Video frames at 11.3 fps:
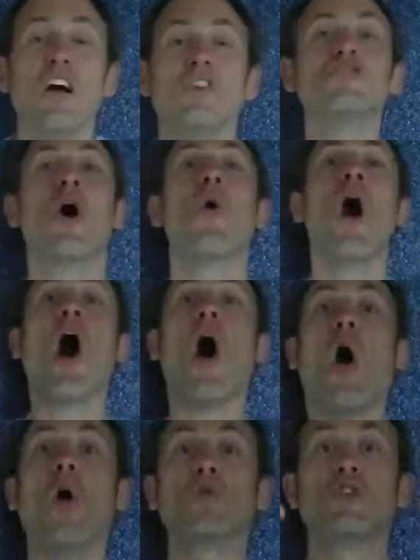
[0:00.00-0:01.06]
So
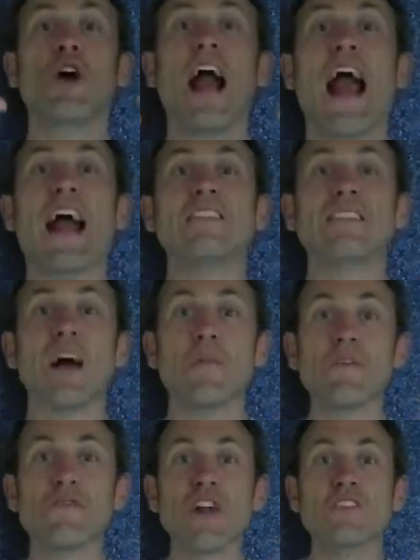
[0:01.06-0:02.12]
hold your hands up
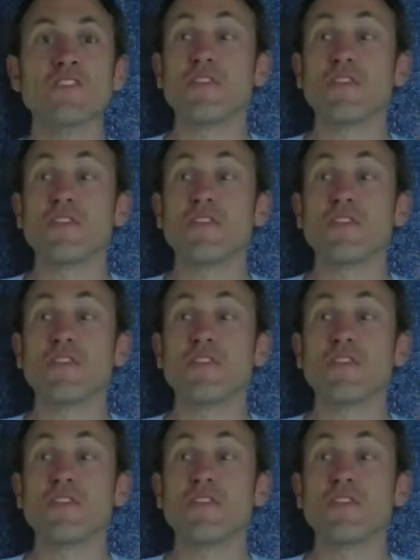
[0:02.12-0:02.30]
in front